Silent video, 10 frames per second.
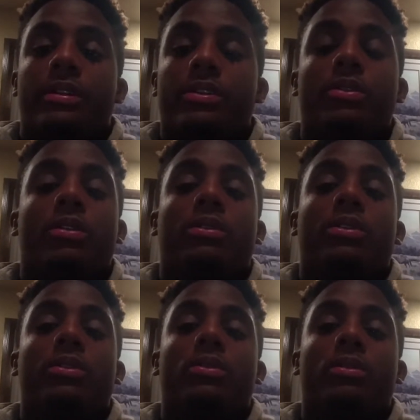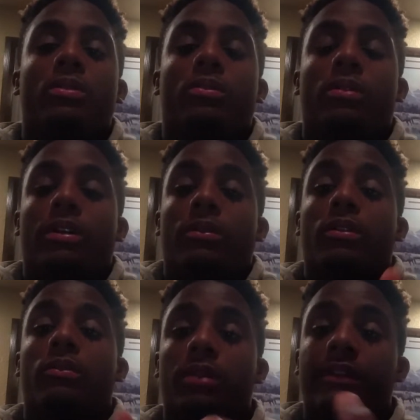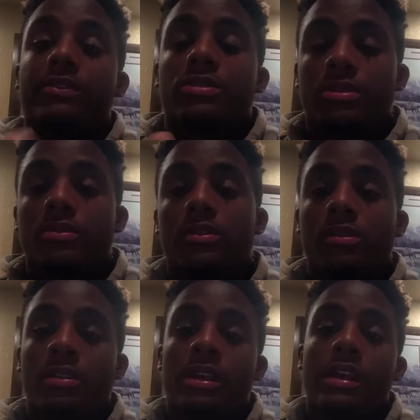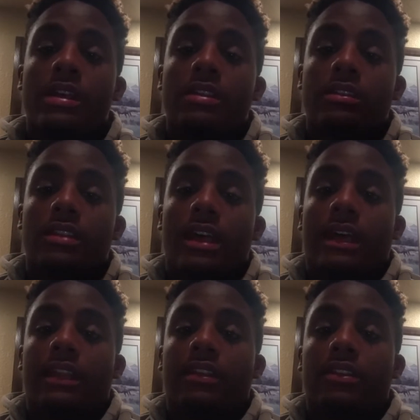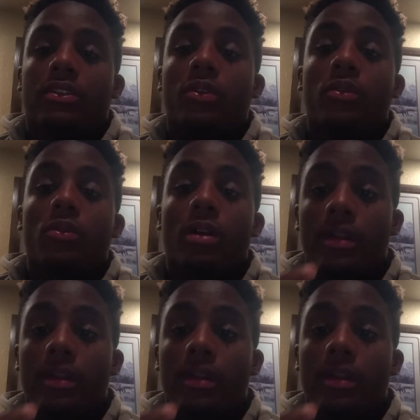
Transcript: you go to whatever school that you